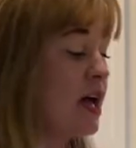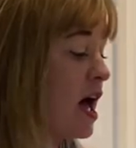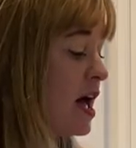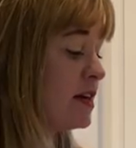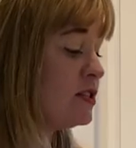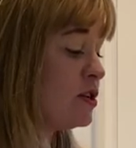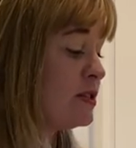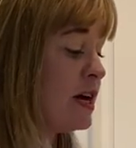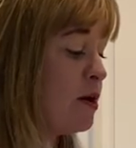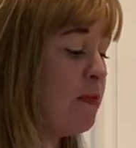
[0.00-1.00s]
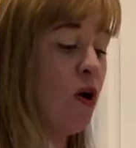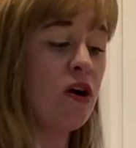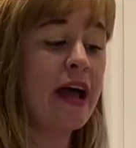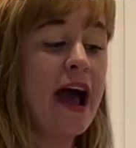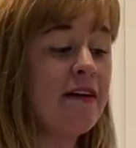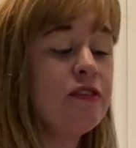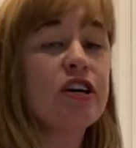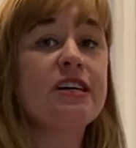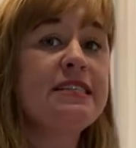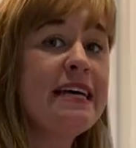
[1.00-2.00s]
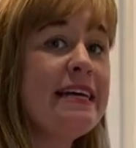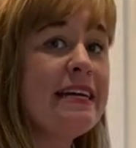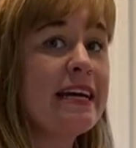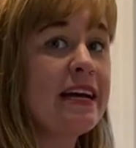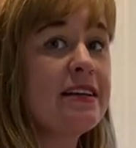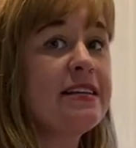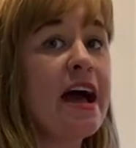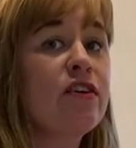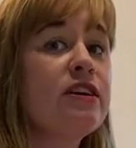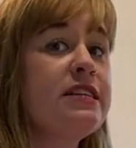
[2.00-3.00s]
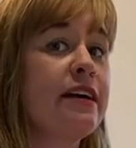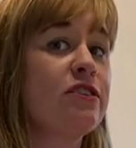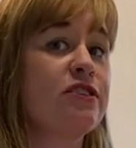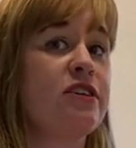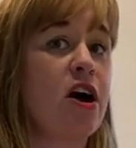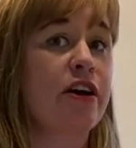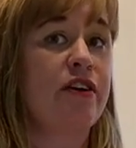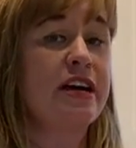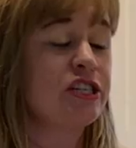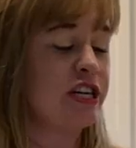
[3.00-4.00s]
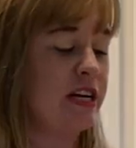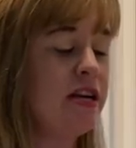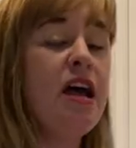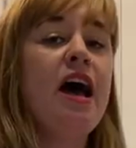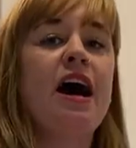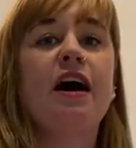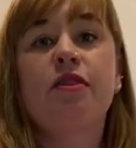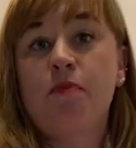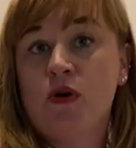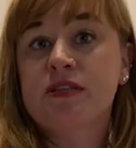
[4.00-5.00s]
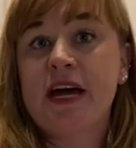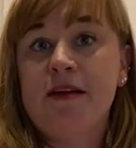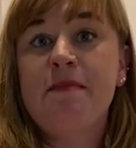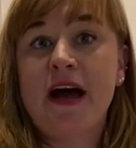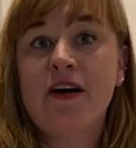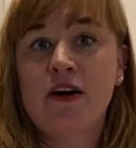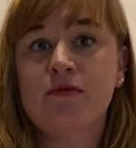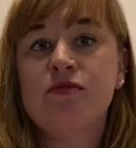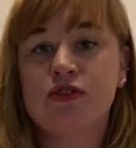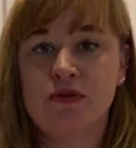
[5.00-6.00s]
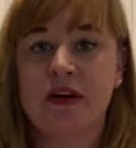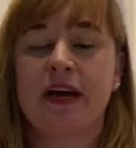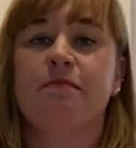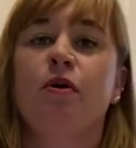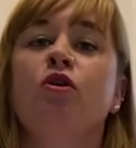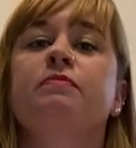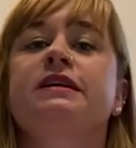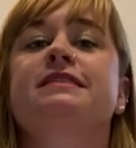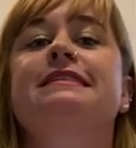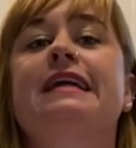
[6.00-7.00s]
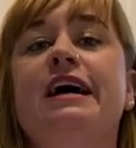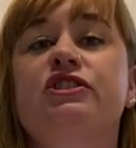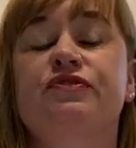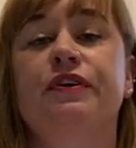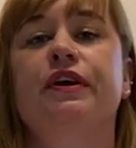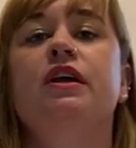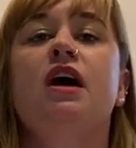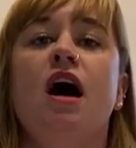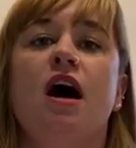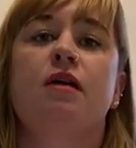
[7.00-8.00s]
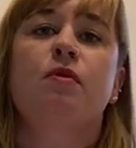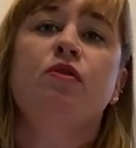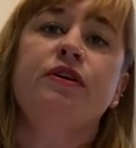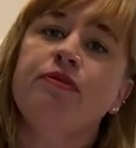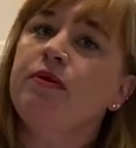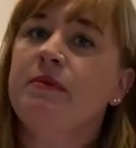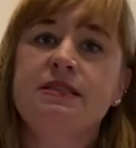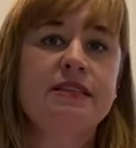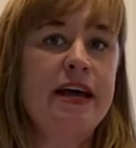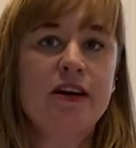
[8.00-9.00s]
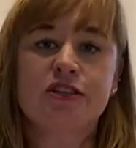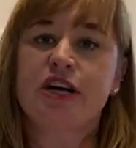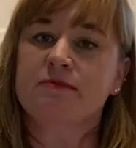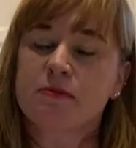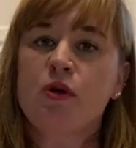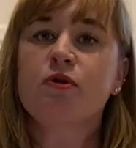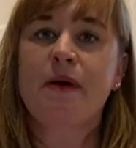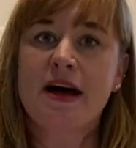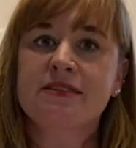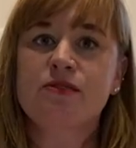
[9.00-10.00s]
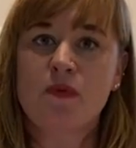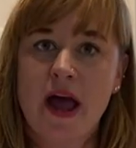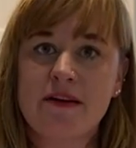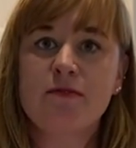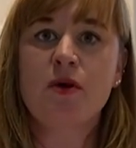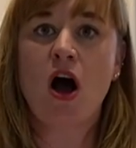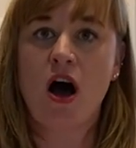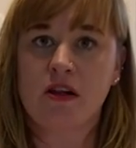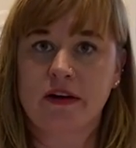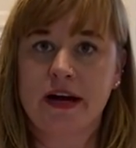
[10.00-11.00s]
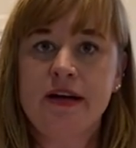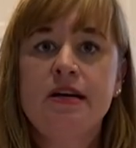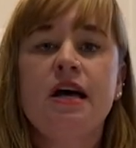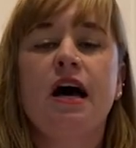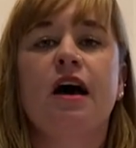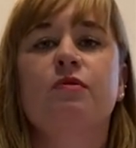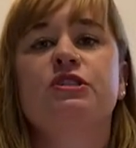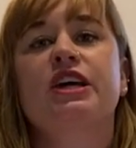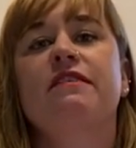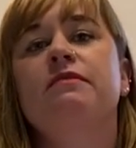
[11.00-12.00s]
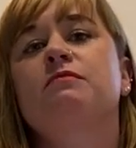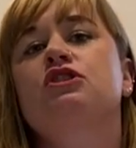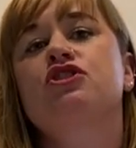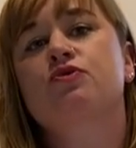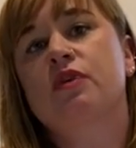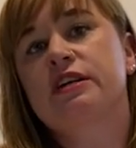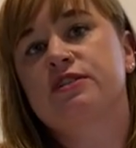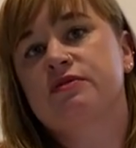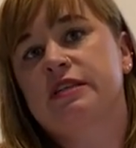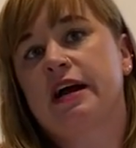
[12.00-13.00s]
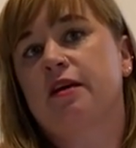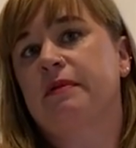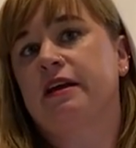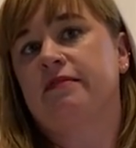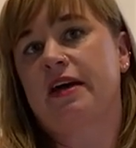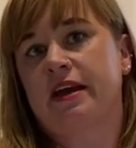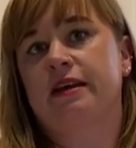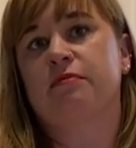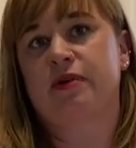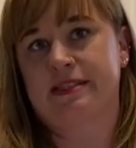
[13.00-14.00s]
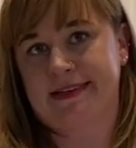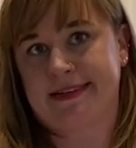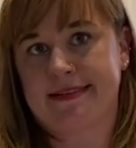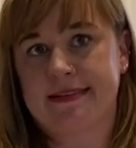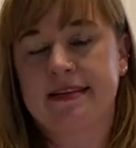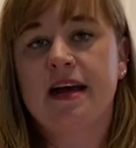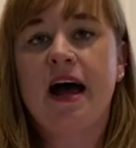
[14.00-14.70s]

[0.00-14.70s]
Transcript: Uh, so Sarah Polk, after attending Zachary Taylor's inauguration, uh, the Polks headed back home to, again, Polk Place in Nashville. Um, only three months later, James Polk passed away from cholera, uh, which gave him the shortest retirement of any president.